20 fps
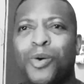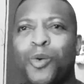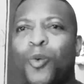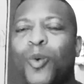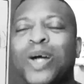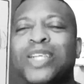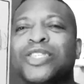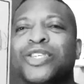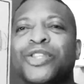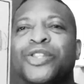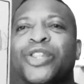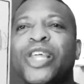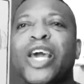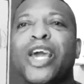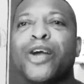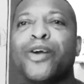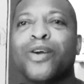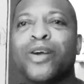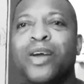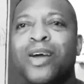what's
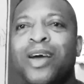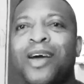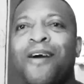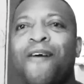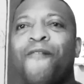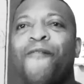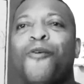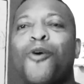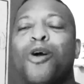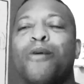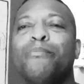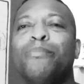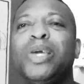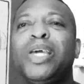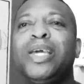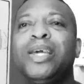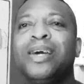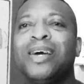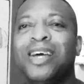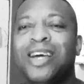there for
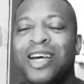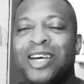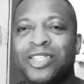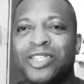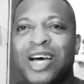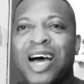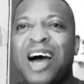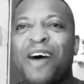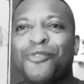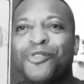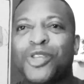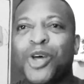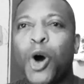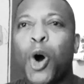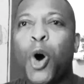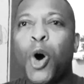me to have to